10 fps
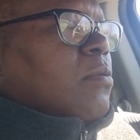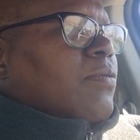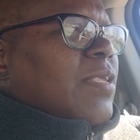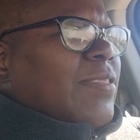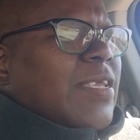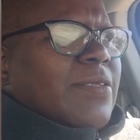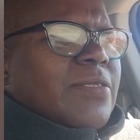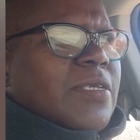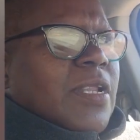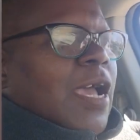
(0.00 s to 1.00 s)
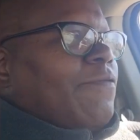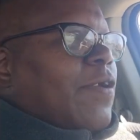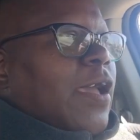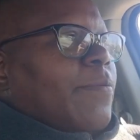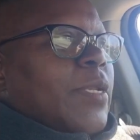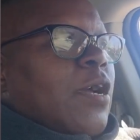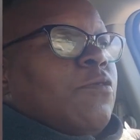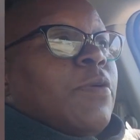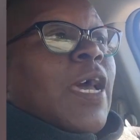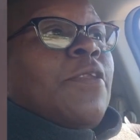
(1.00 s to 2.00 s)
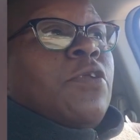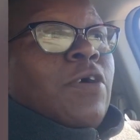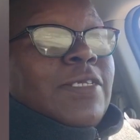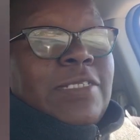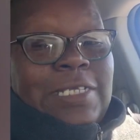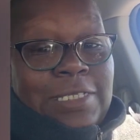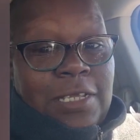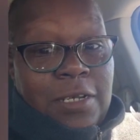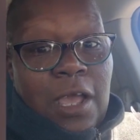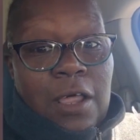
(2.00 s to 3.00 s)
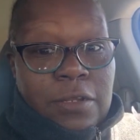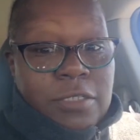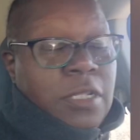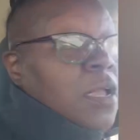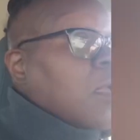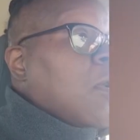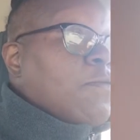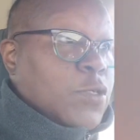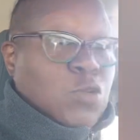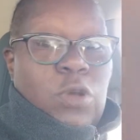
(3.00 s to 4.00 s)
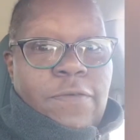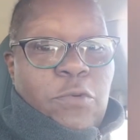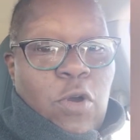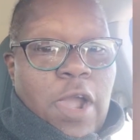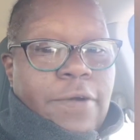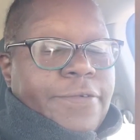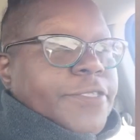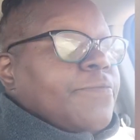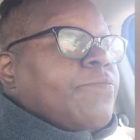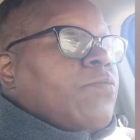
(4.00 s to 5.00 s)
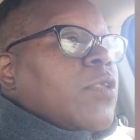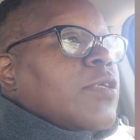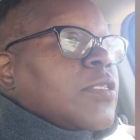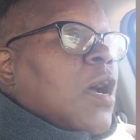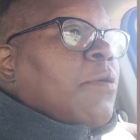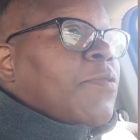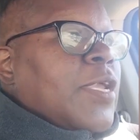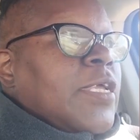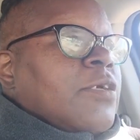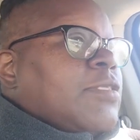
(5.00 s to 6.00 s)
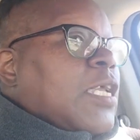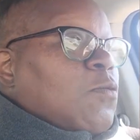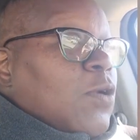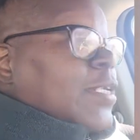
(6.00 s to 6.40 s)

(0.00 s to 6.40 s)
I think 10, I forgot how many hours, but I know I seen $10 for 24 hours. So I'm thinking it'll take one